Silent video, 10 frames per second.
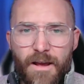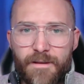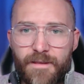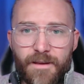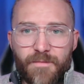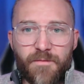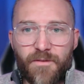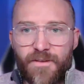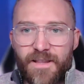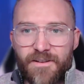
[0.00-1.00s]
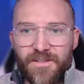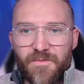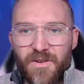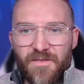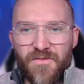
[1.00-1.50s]
I think people find that
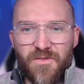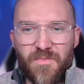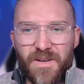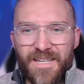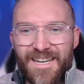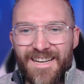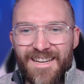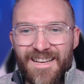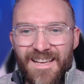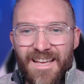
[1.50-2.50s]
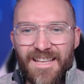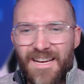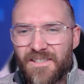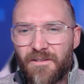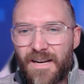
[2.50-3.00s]
super helpful. But
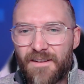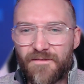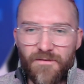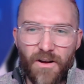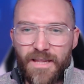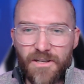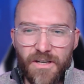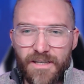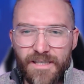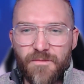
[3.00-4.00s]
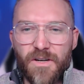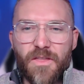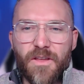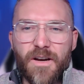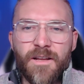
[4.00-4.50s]
so kind of on that same train
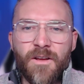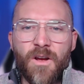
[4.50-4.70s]
of thought,